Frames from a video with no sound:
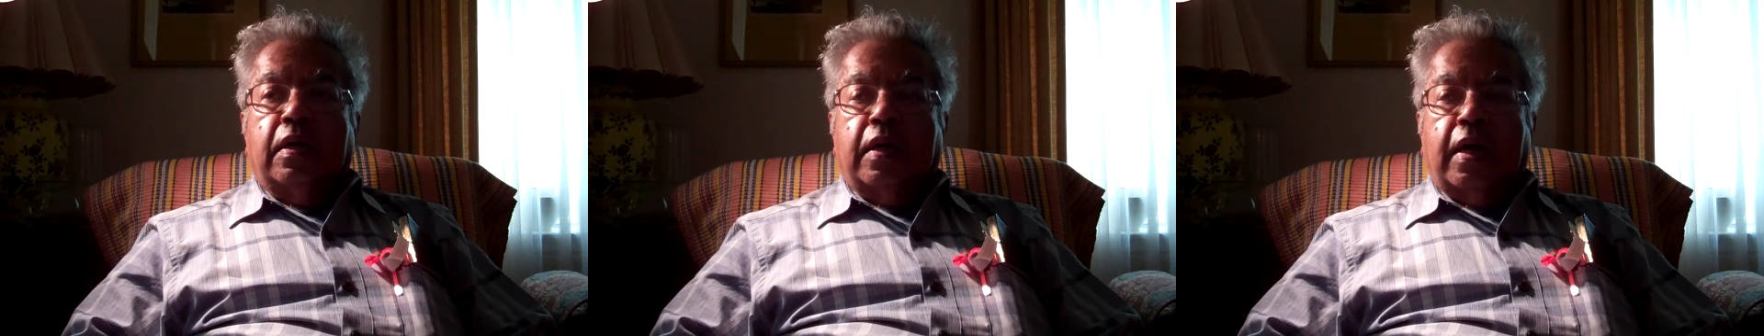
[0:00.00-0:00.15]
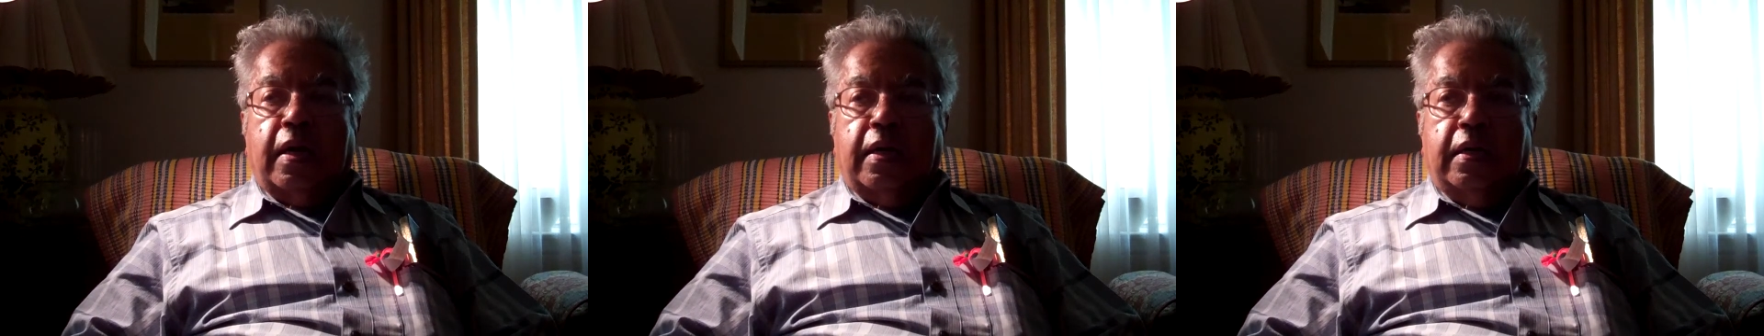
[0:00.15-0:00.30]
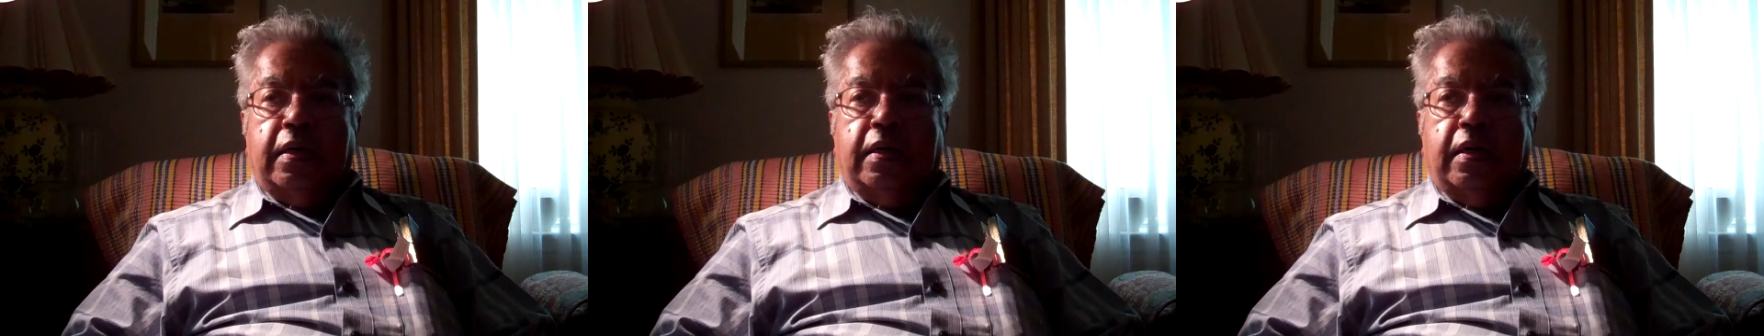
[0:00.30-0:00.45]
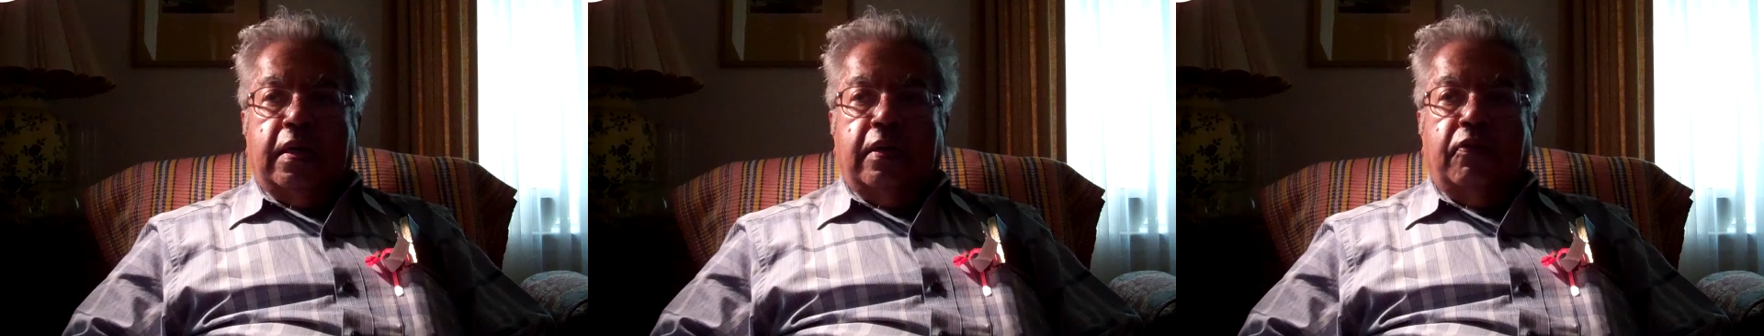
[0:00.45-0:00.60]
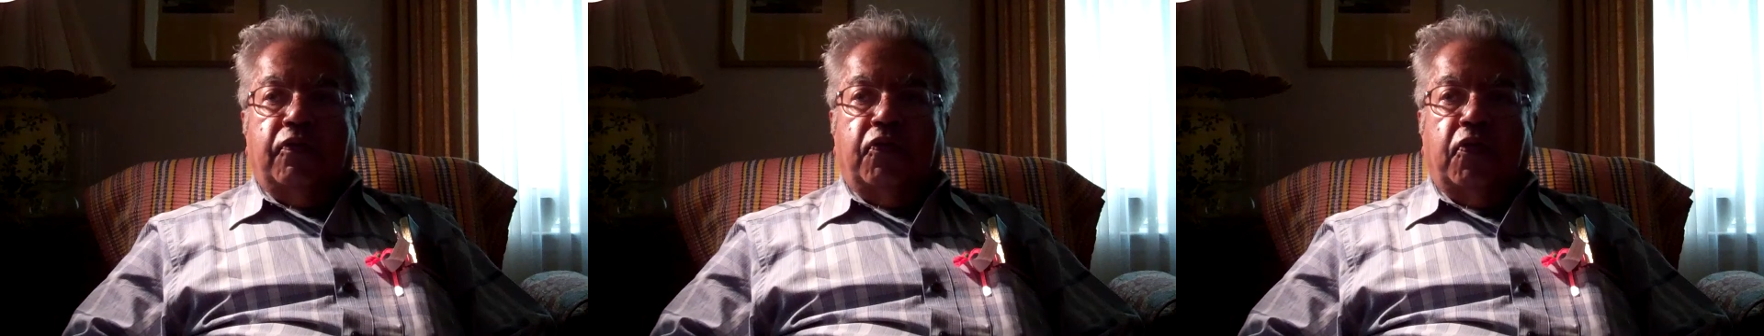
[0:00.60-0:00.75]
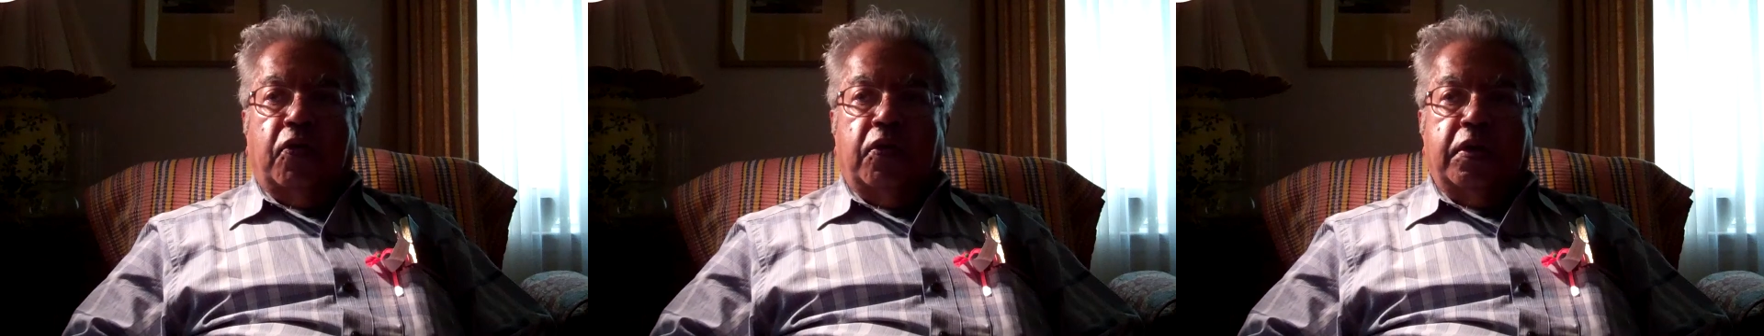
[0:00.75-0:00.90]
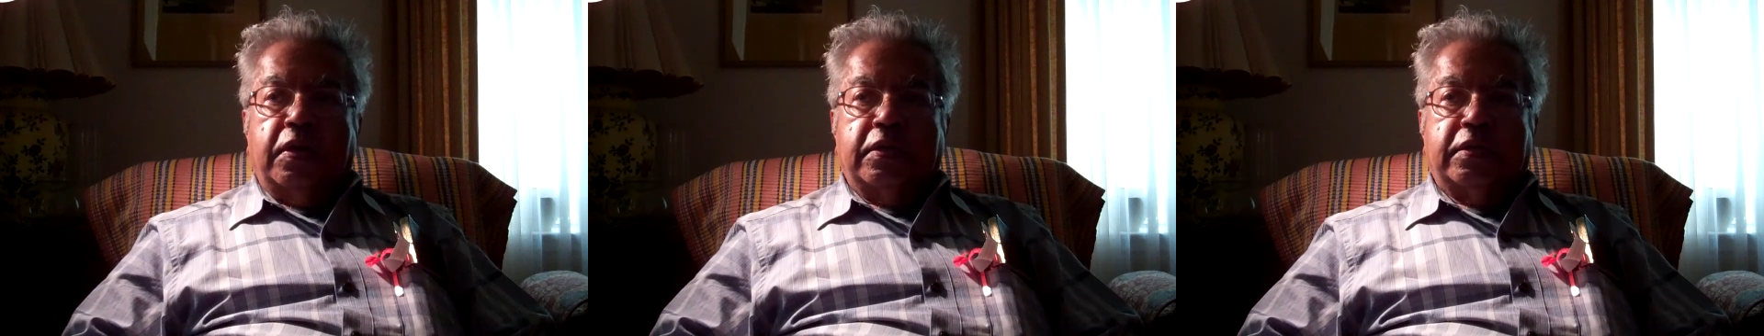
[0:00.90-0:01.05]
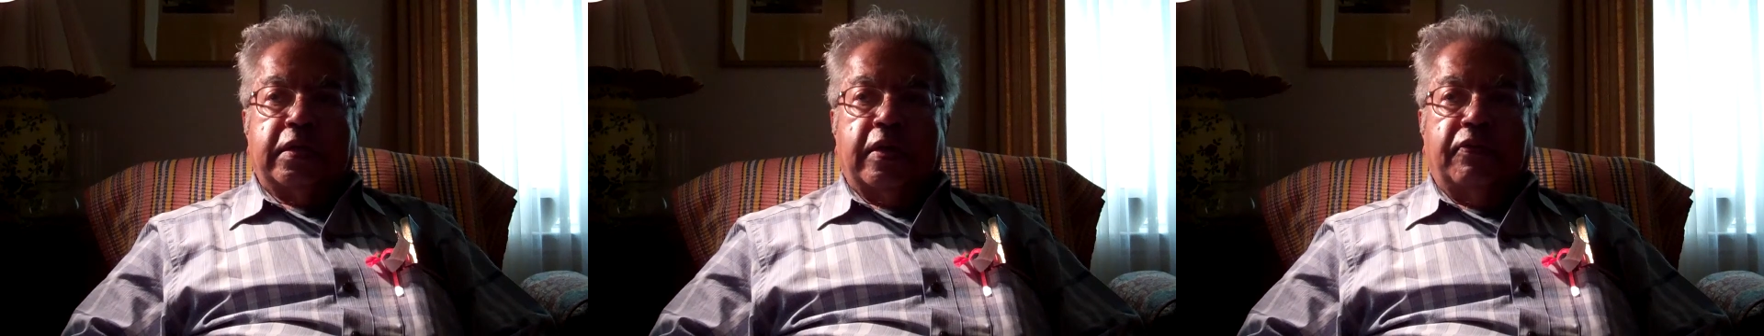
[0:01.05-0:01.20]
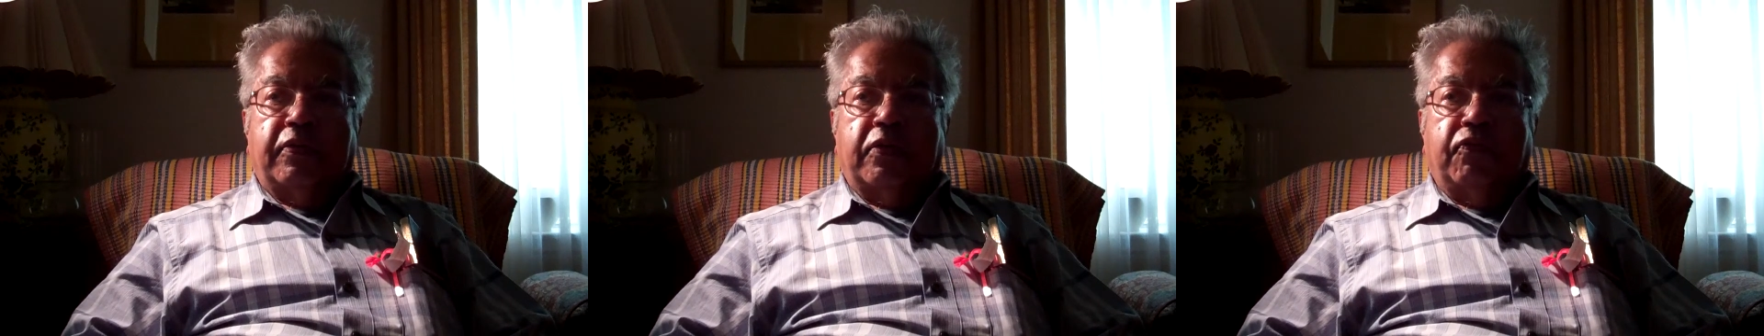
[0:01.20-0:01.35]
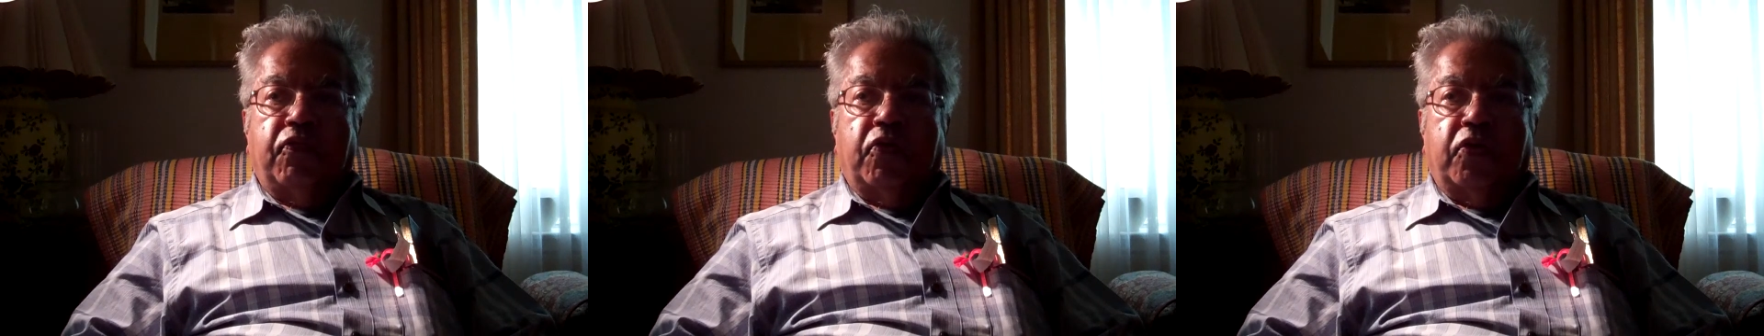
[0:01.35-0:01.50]
Right, in
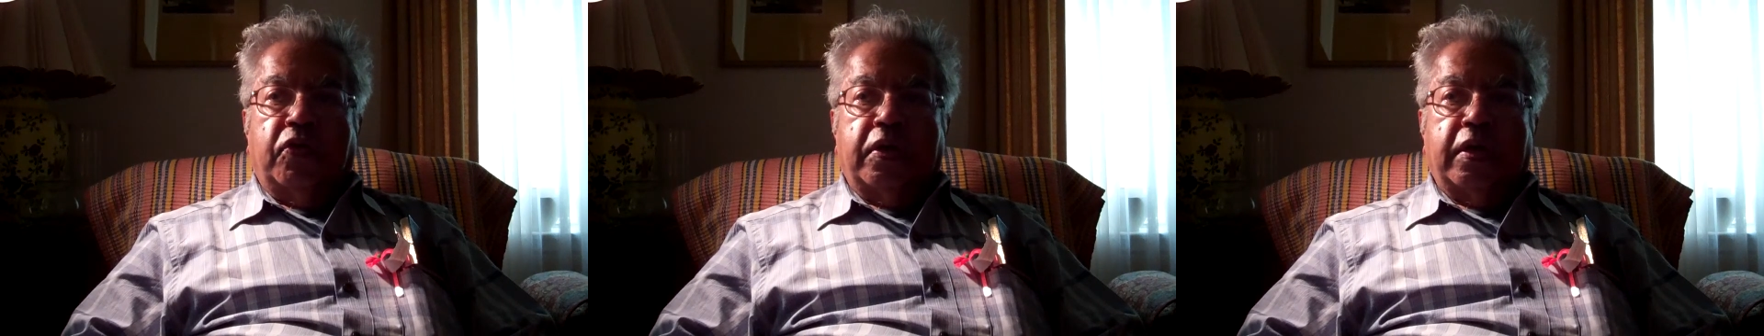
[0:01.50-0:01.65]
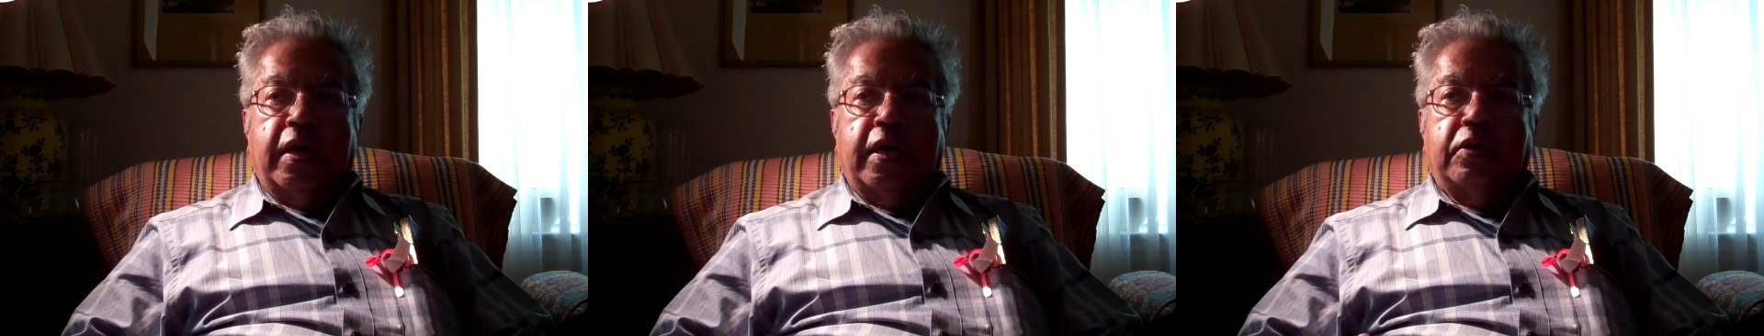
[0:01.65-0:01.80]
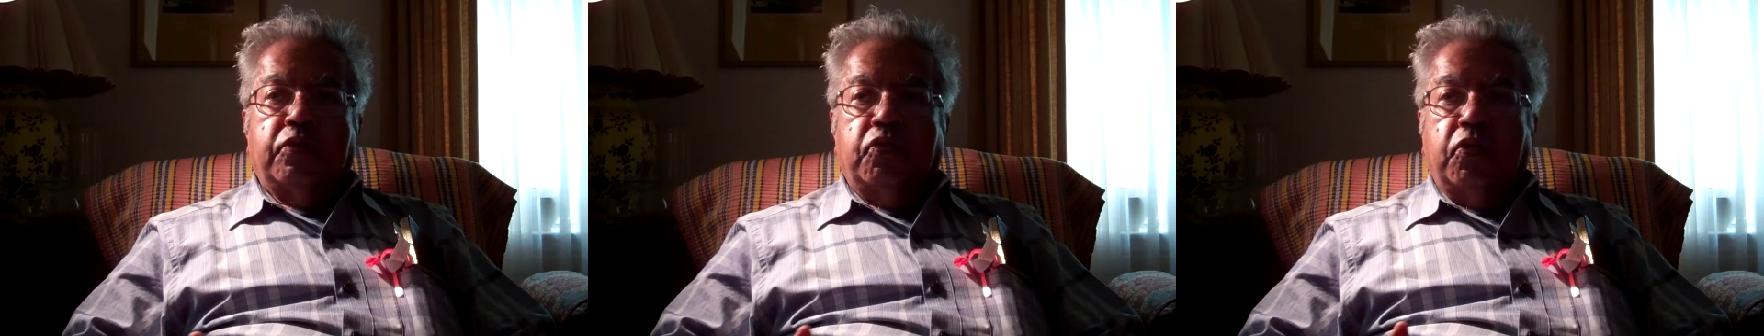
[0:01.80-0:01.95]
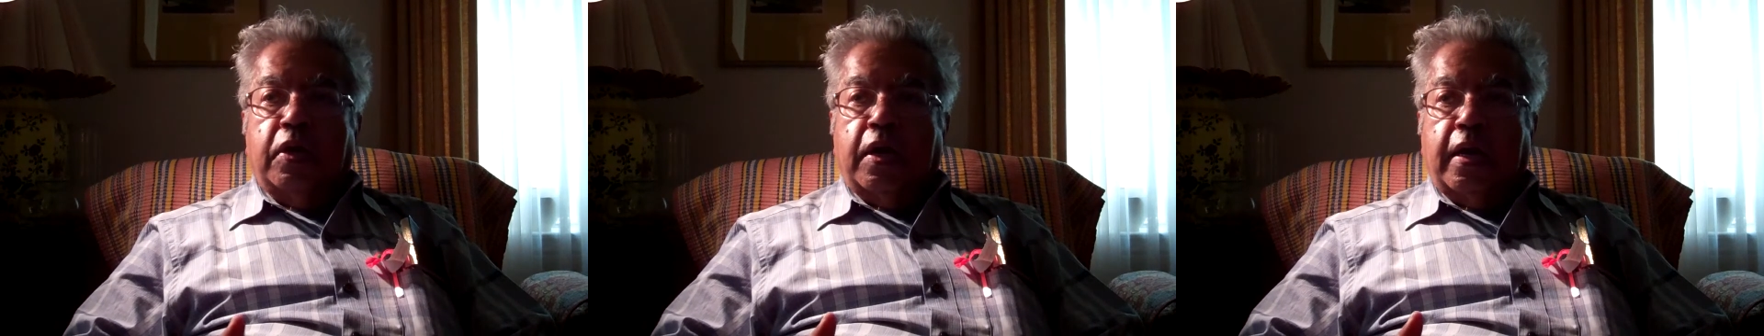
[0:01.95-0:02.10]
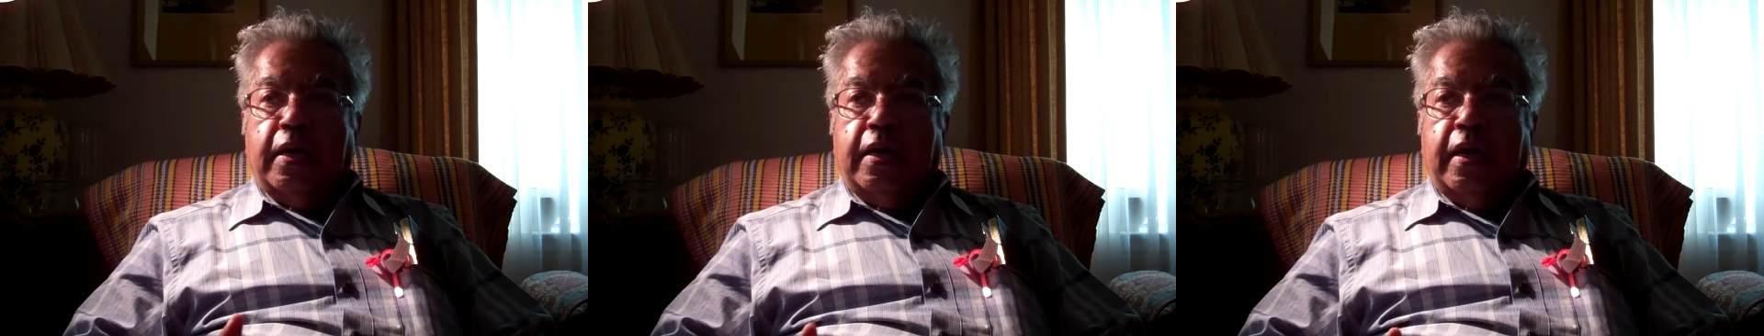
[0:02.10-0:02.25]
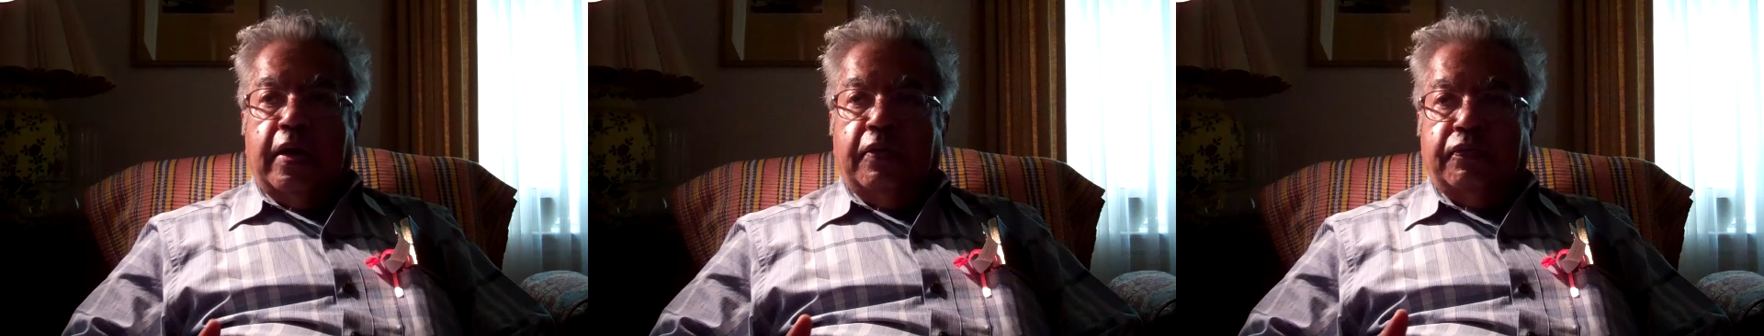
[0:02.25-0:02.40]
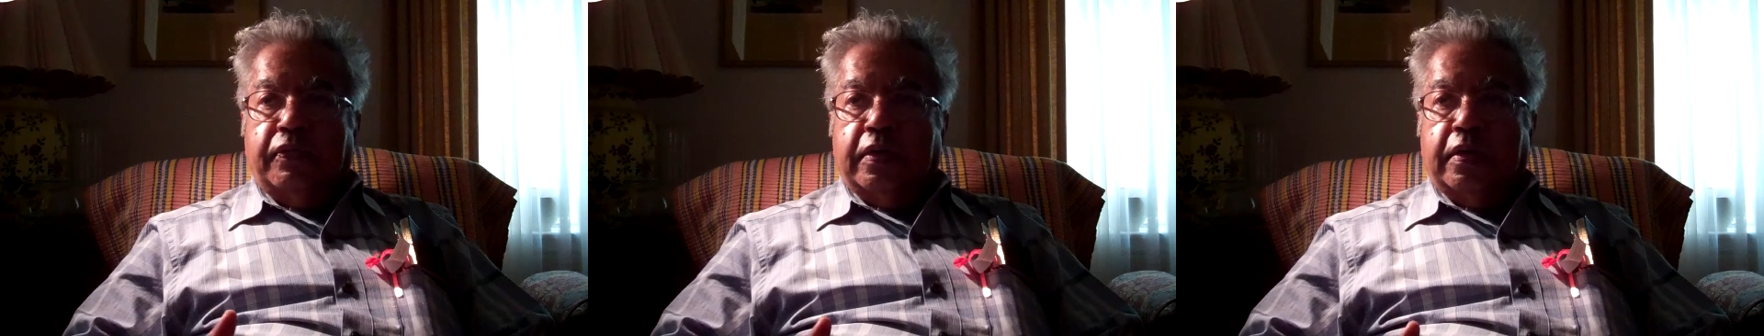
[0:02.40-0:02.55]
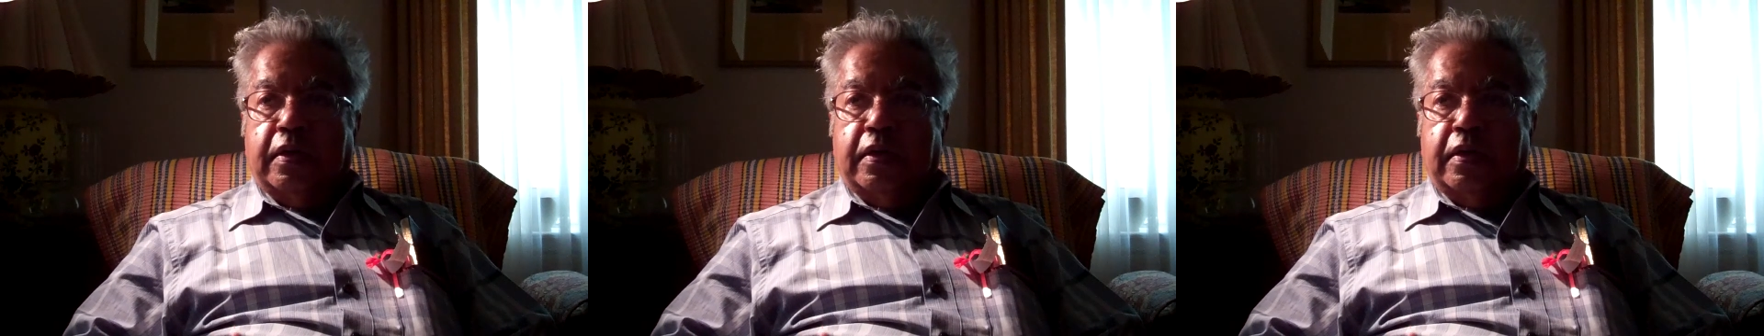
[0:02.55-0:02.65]
47, 48 when I left.